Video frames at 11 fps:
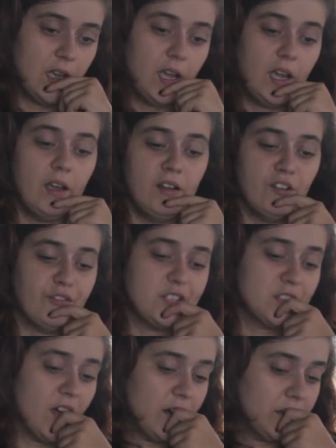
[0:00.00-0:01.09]
And if it's
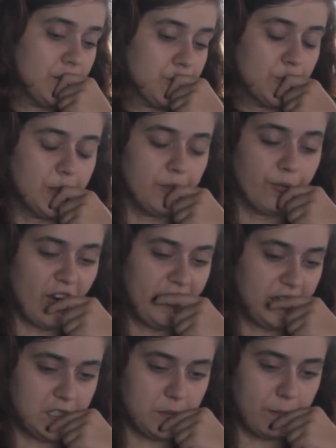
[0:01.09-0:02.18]
not, it's usually defined
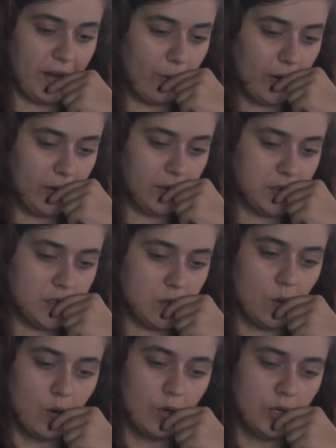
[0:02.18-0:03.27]
as parent
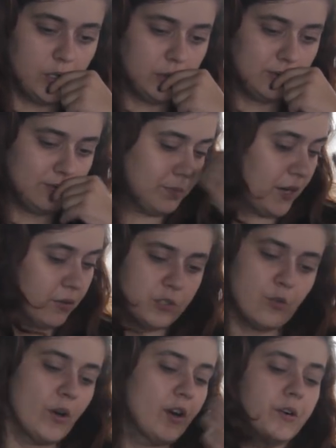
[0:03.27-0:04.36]
or parent
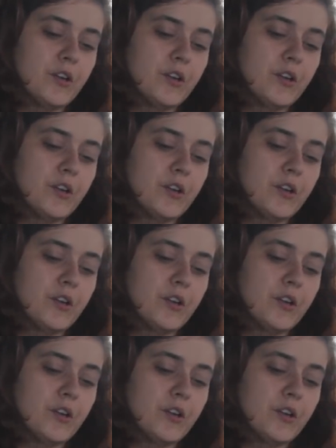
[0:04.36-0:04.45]
query